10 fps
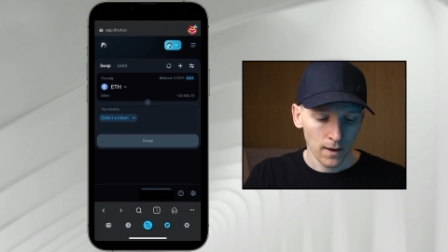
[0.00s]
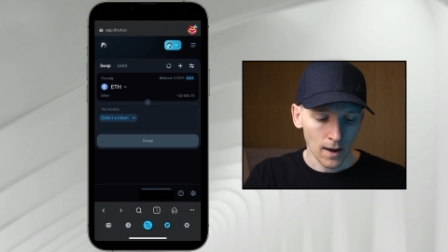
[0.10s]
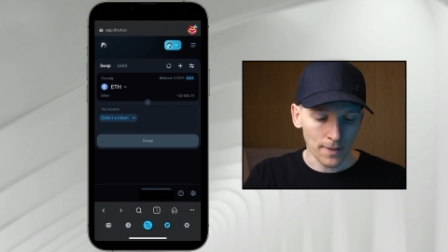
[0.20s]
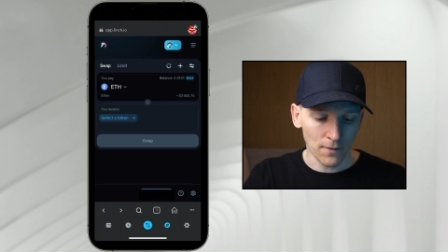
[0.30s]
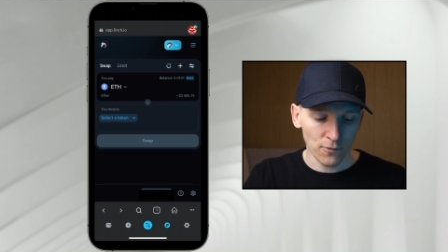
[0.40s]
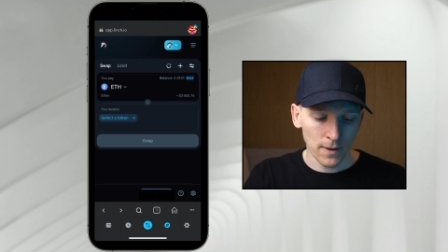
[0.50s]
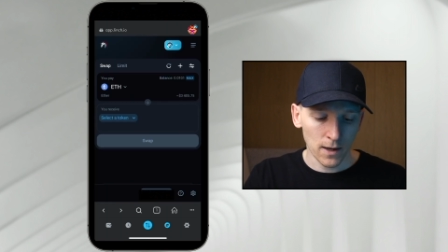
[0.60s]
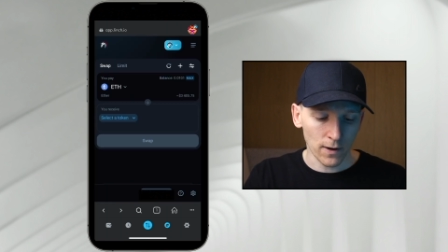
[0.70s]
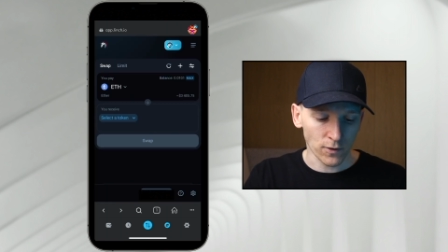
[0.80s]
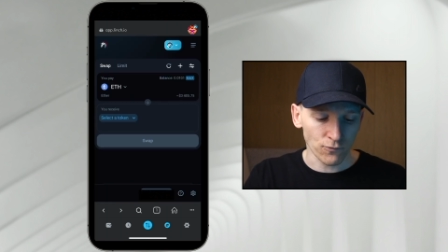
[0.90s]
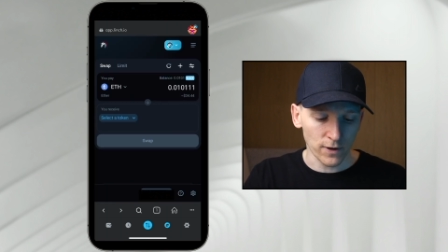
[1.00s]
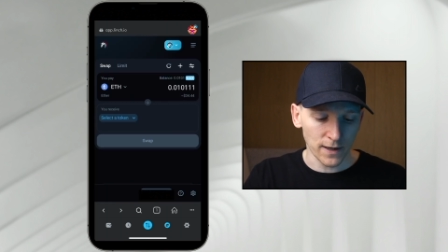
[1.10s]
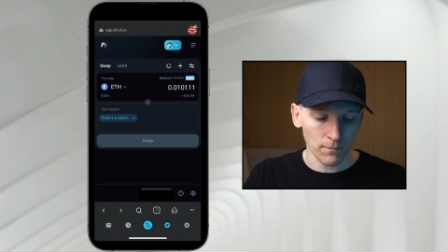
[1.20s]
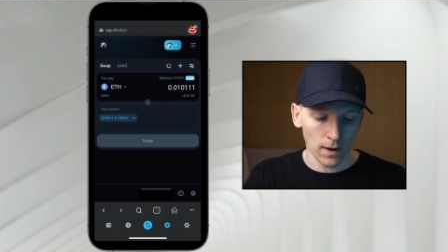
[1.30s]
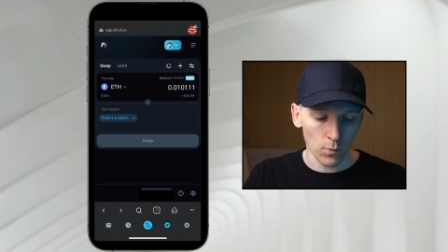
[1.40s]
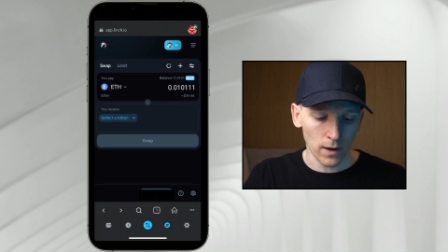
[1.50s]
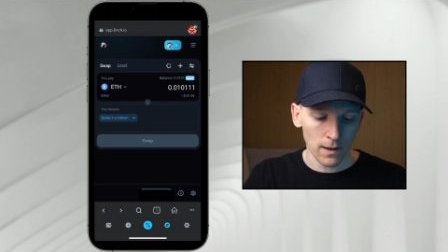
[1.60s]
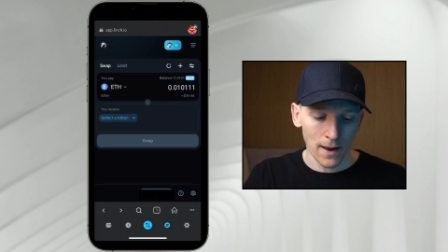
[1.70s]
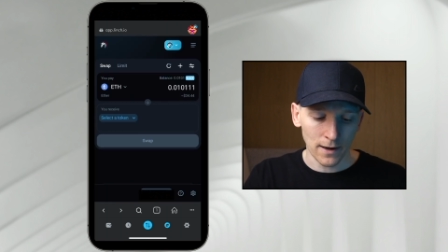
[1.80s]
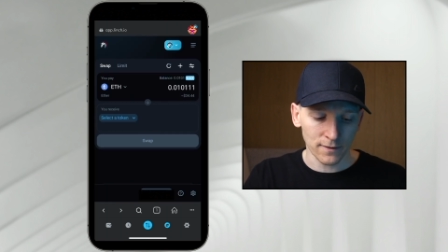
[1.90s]
And then from here, it's reading my wallet
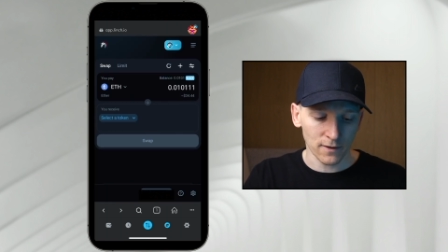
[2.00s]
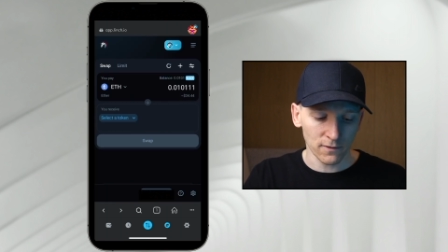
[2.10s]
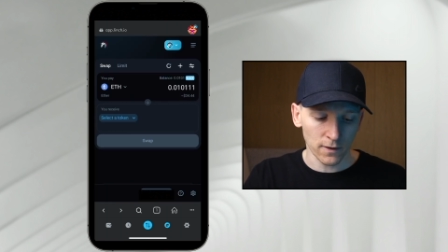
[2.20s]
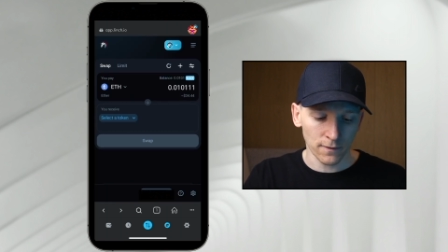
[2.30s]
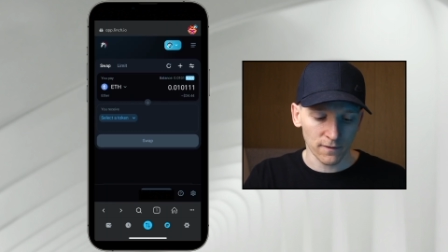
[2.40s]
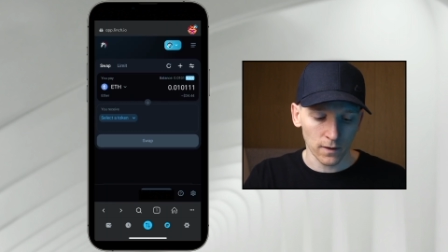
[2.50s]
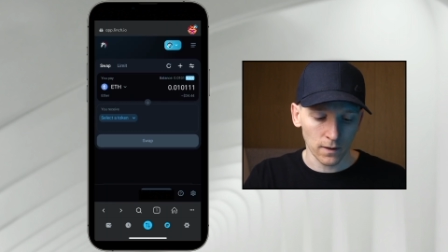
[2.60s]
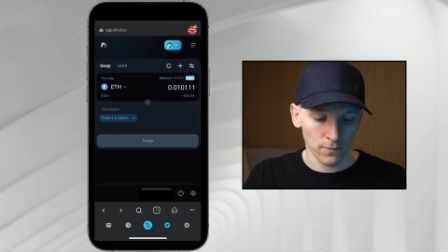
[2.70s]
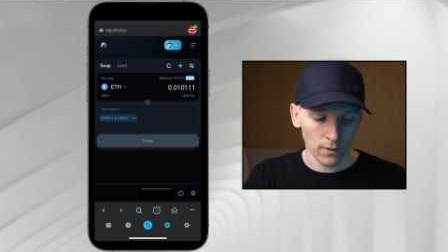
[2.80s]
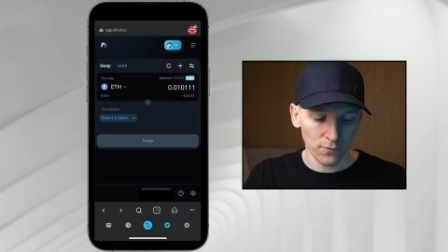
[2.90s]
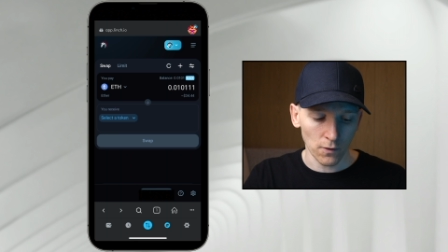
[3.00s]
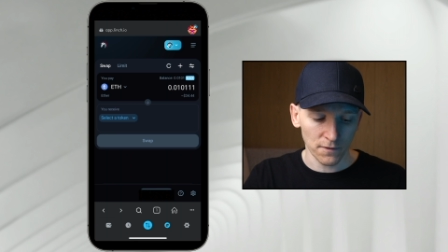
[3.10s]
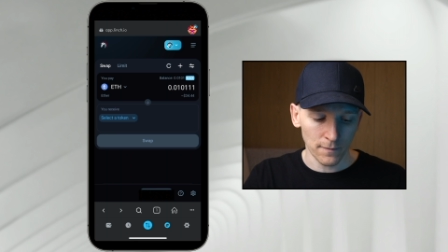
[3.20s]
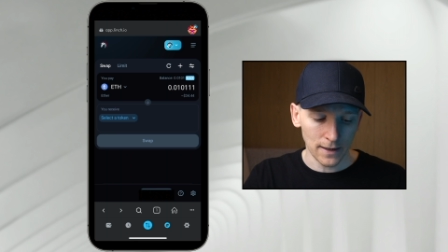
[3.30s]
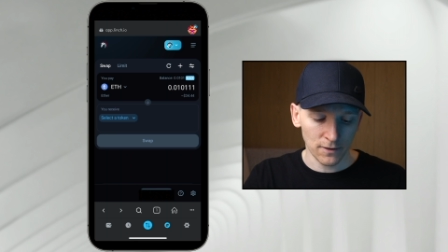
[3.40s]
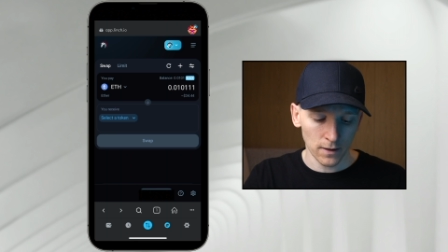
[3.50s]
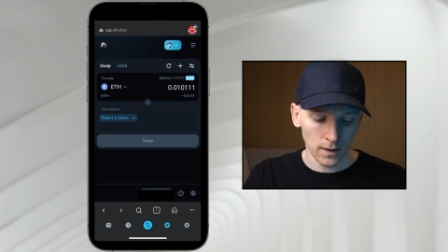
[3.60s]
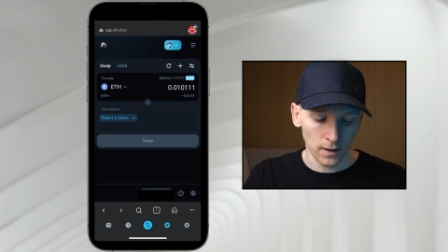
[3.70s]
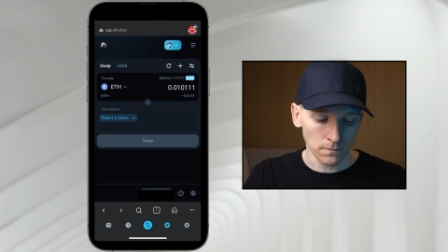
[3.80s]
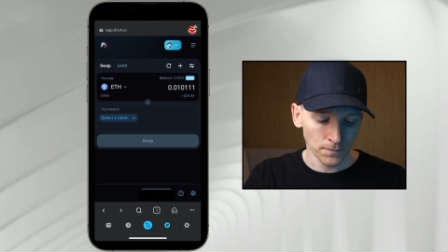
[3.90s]
balance, as you can see. So I've got some E T H in
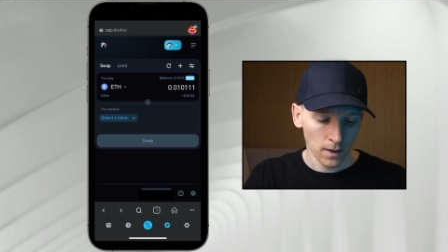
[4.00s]
here.